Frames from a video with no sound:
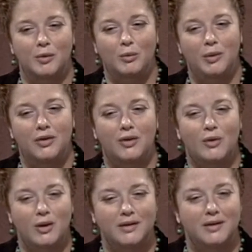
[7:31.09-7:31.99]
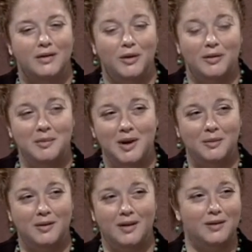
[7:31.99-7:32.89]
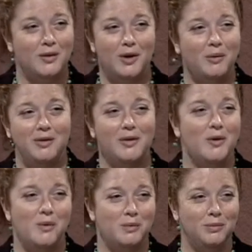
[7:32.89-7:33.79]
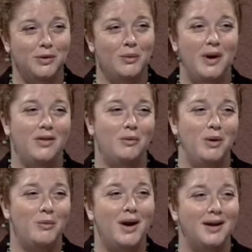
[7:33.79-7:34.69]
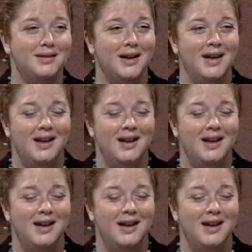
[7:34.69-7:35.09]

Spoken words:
With the courses, you know, sometimes things don't always go the way that we want.